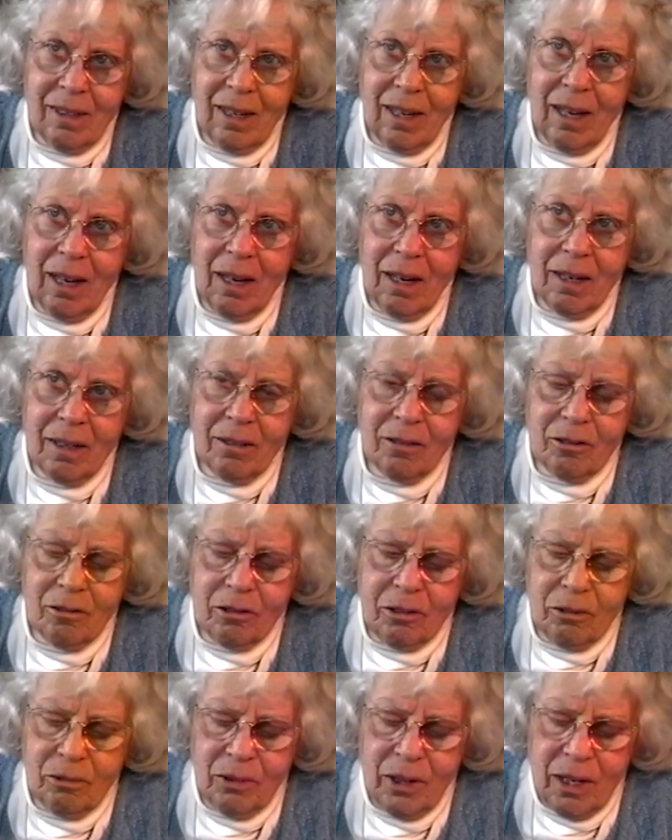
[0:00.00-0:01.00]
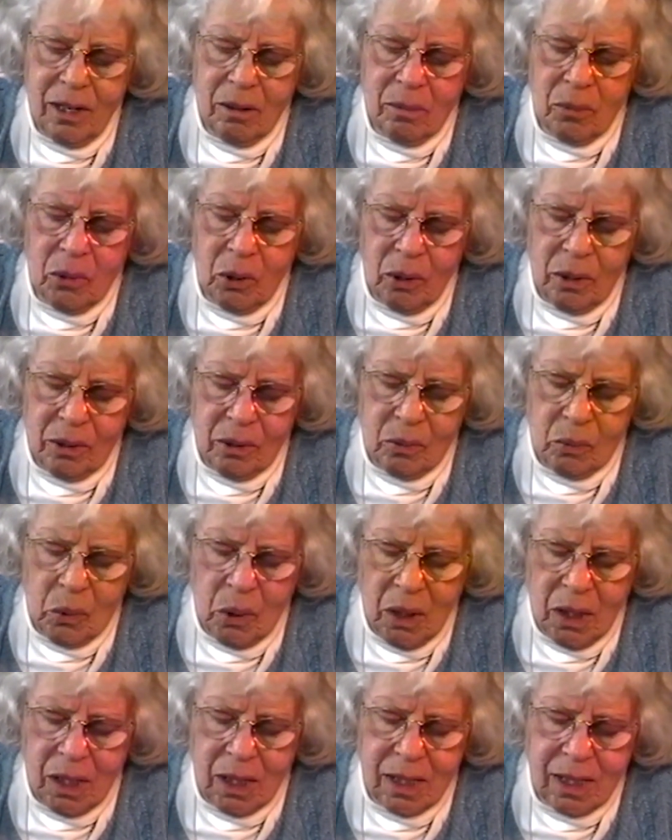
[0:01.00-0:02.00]
and to read it more than
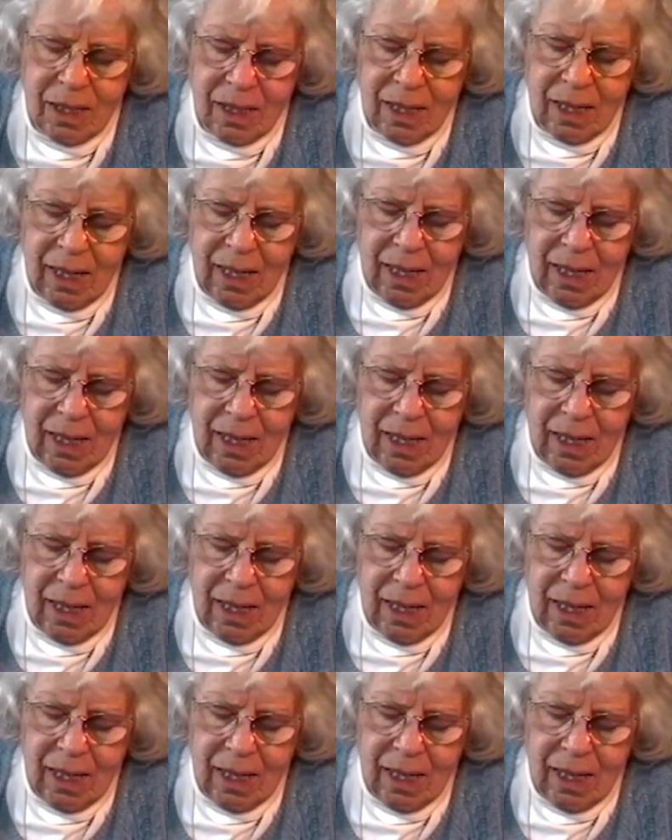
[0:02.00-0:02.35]
once.